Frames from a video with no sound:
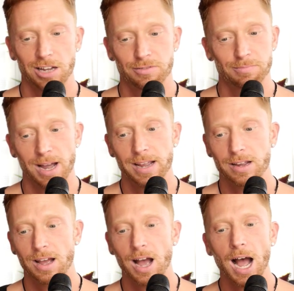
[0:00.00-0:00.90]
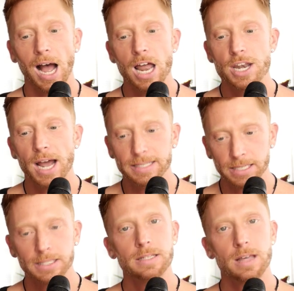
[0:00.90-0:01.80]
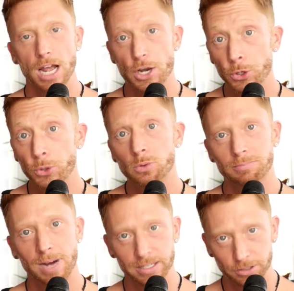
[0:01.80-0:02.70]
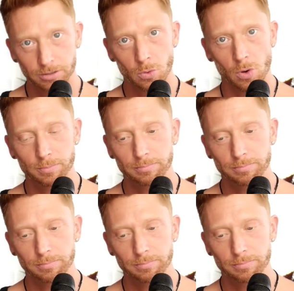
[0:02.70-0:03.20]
my identity that I knew, my quote,